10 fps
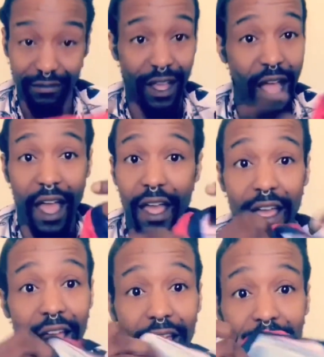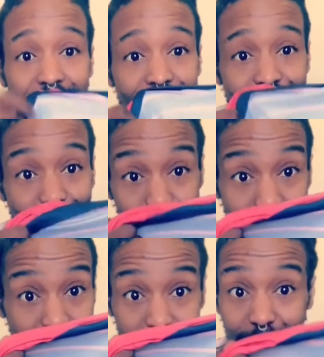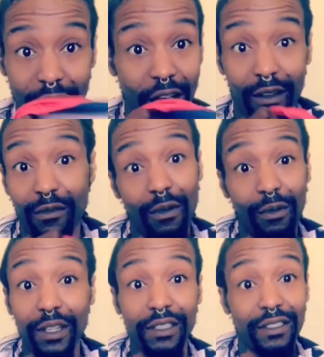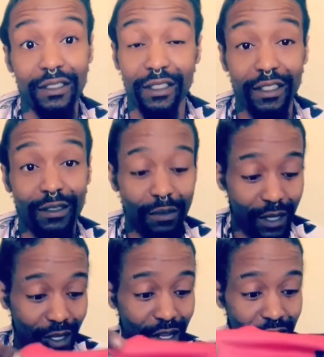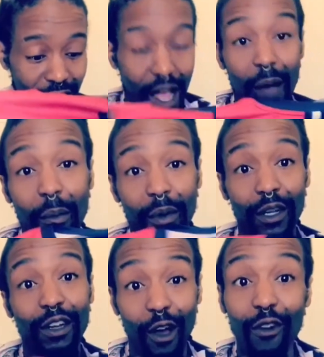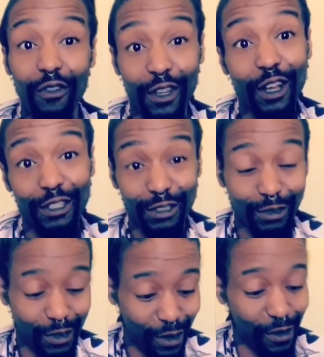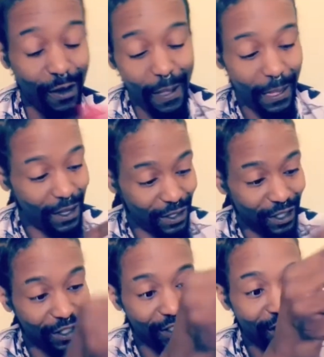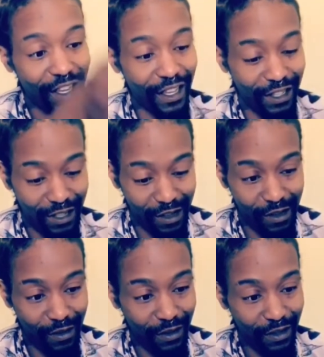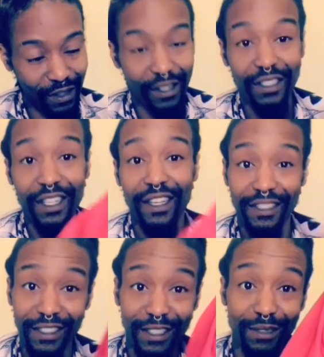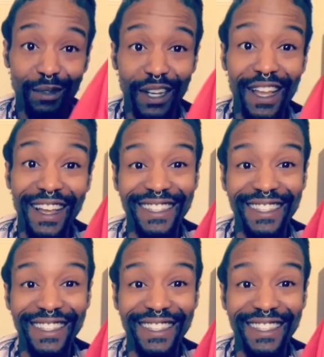Hey. You asking me, I don't know what this is, but I'm gonna it on for y'all too though in just a second. So yeah, this is what I got.